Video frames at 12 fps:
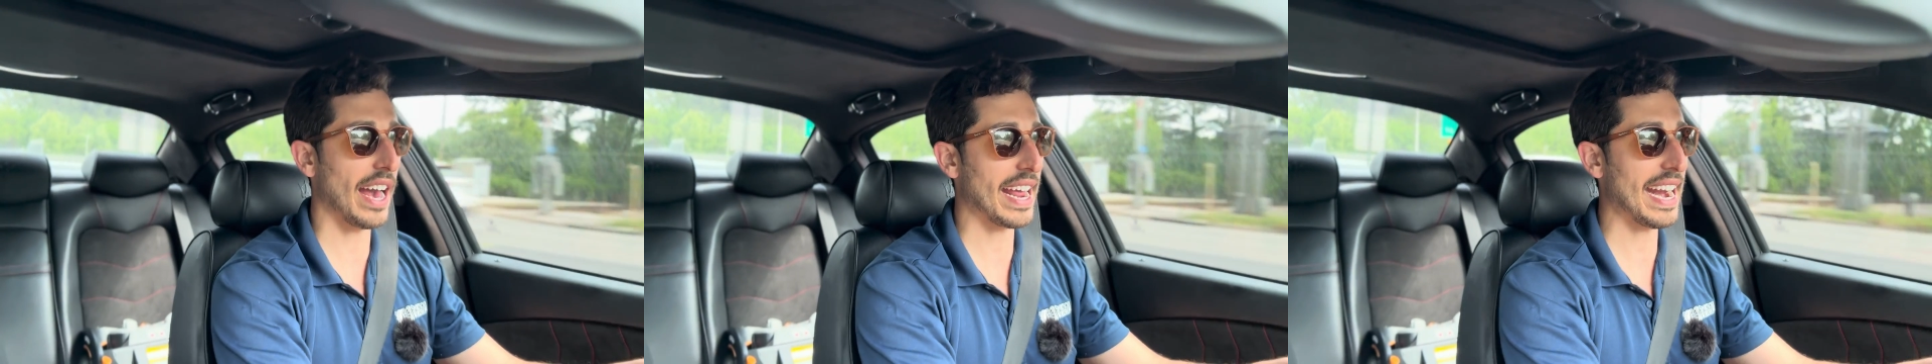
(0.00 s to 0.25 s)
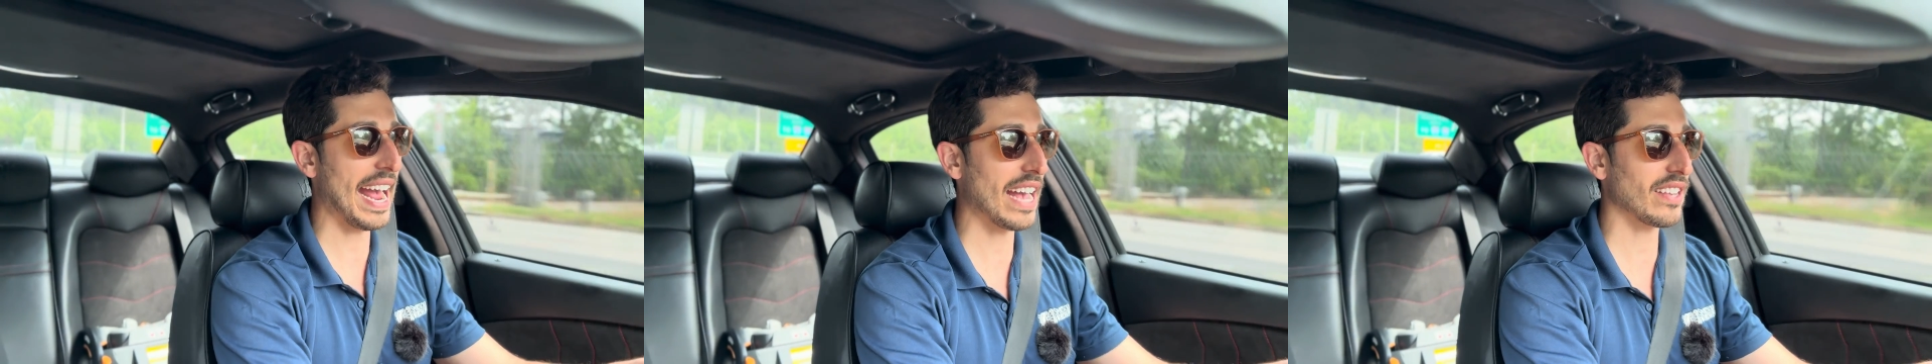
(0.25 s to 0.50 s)

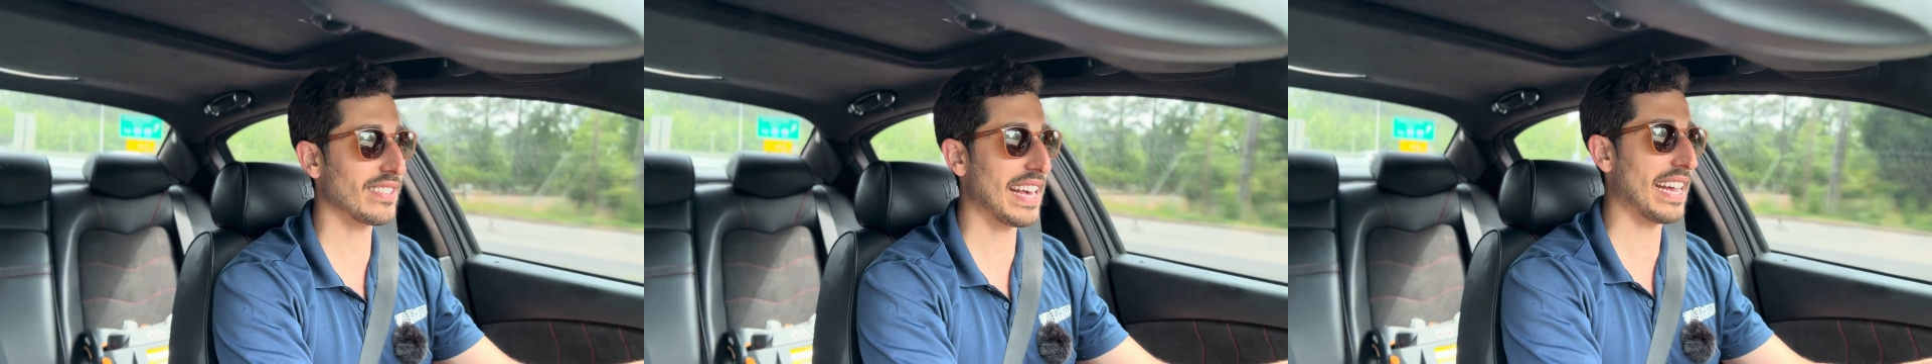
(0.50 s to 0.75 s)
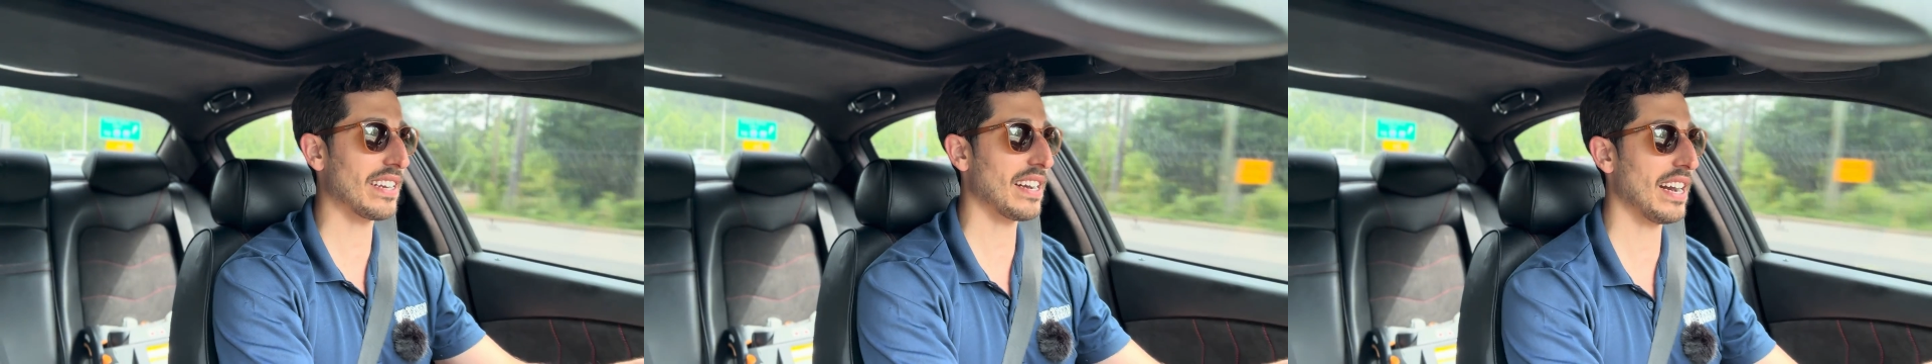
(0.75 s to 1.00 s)
It has
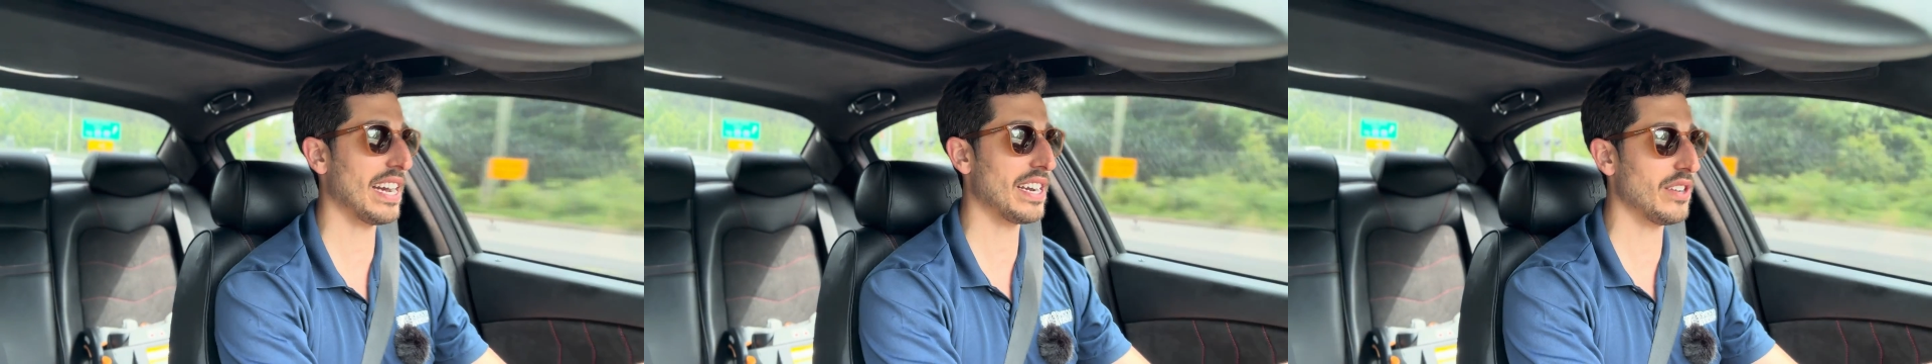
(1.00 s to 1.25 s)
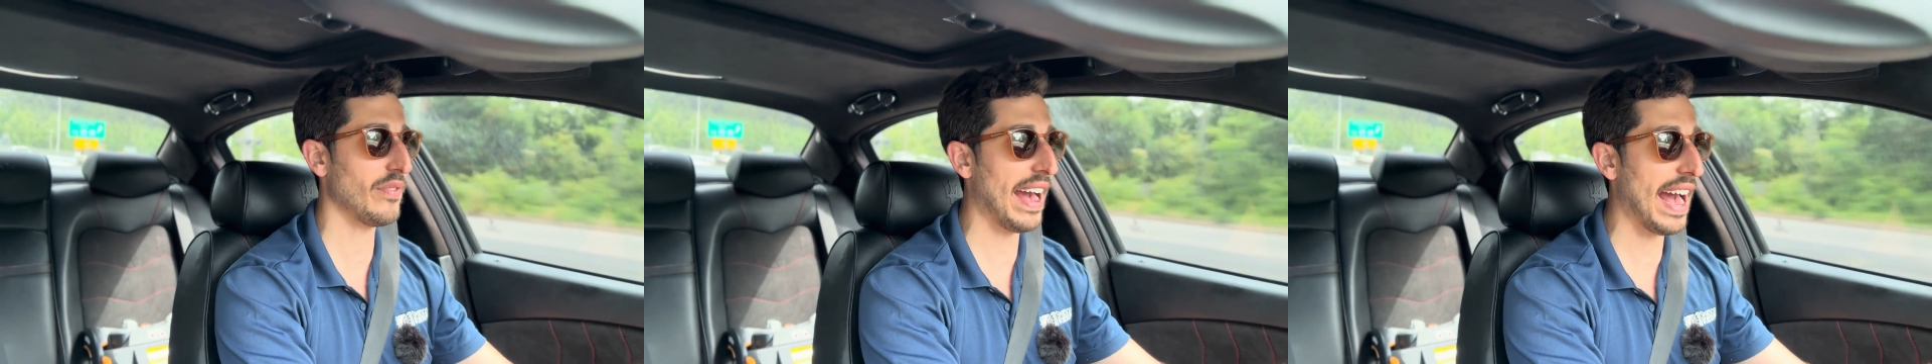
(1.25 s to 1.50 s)
that kind
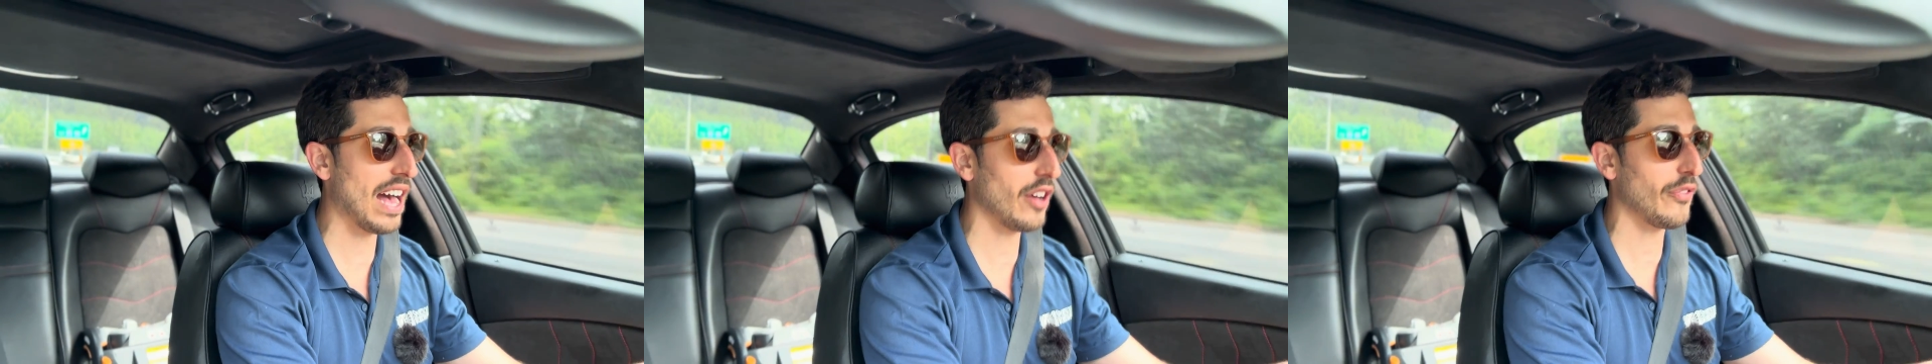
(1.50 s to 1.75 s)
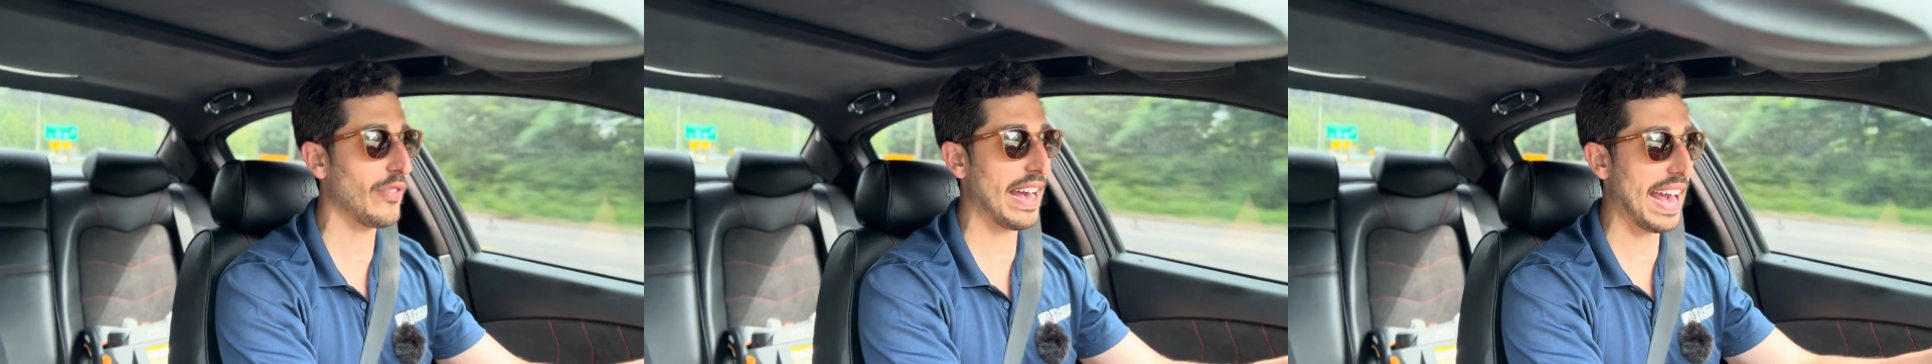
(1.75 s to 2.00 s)
of
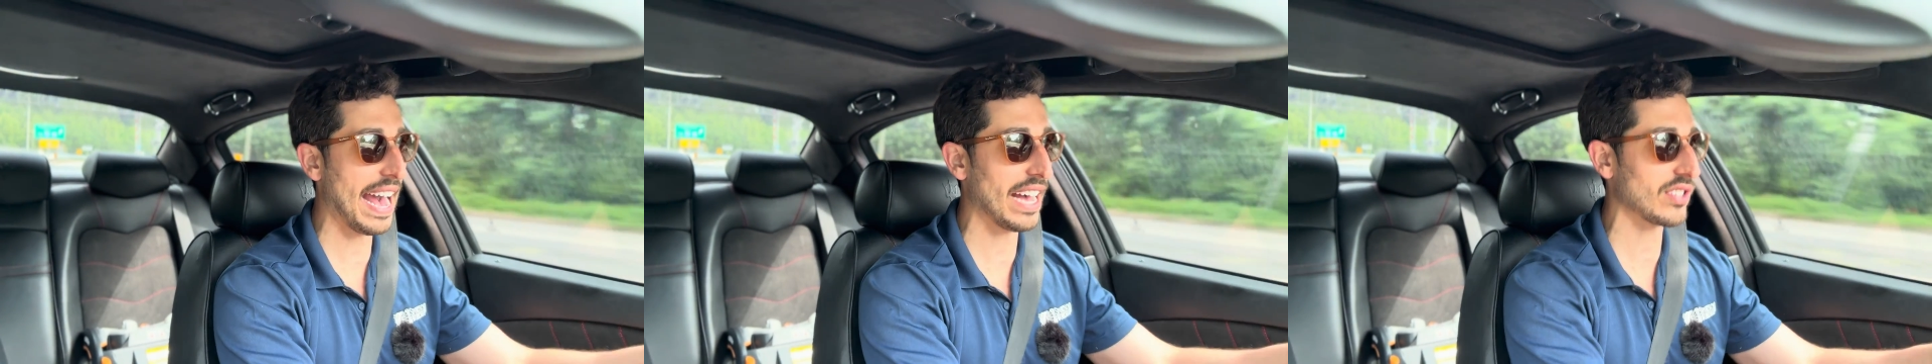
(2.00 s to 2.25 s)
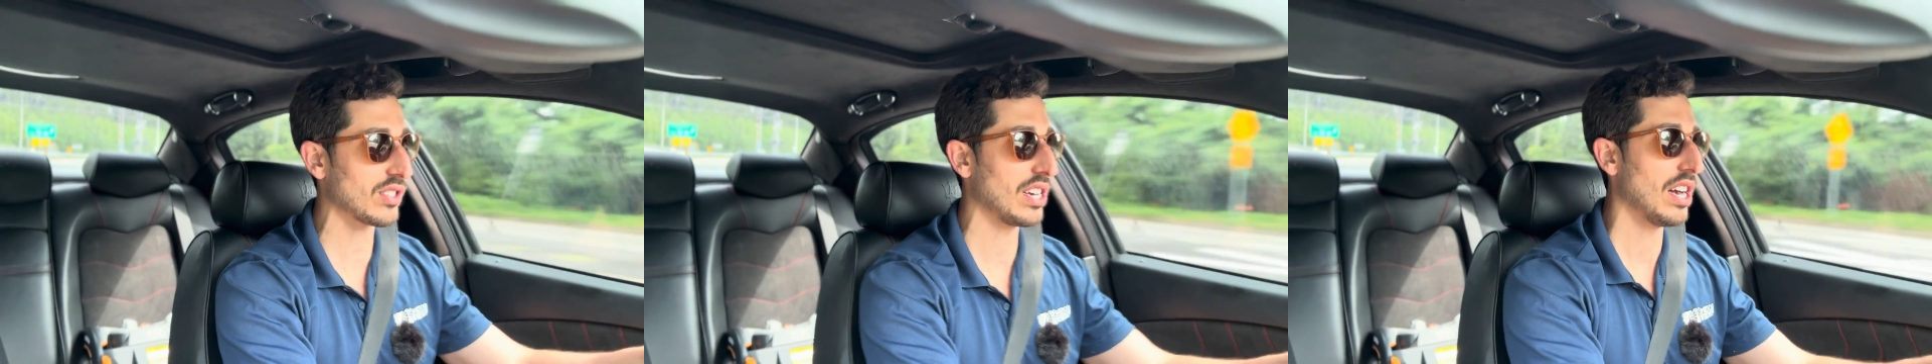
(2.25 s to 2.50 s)

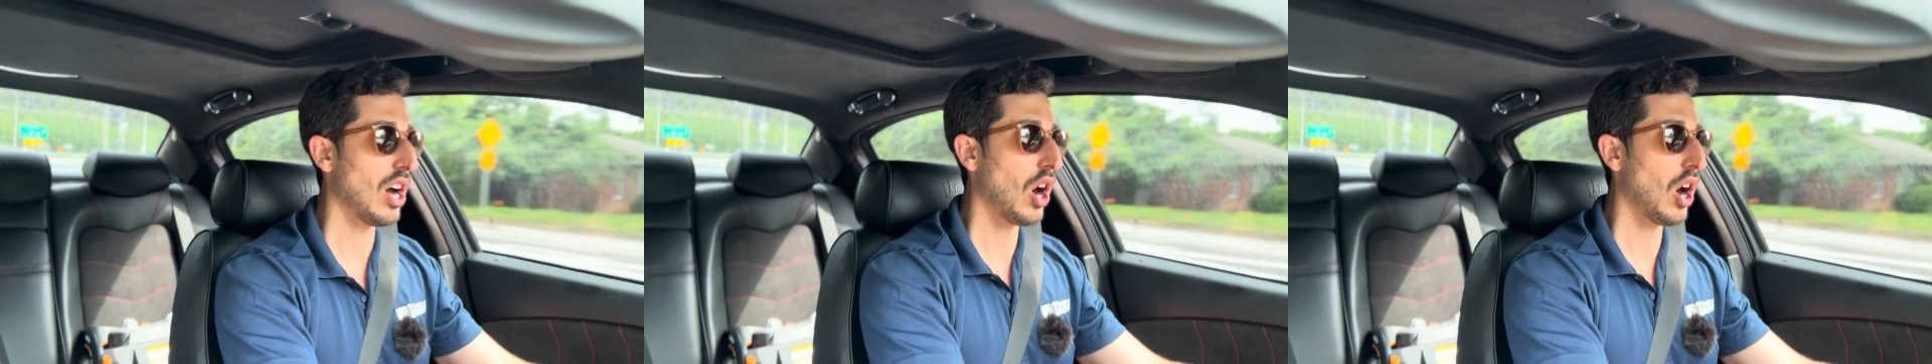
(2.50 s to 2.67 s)
Alpha-esque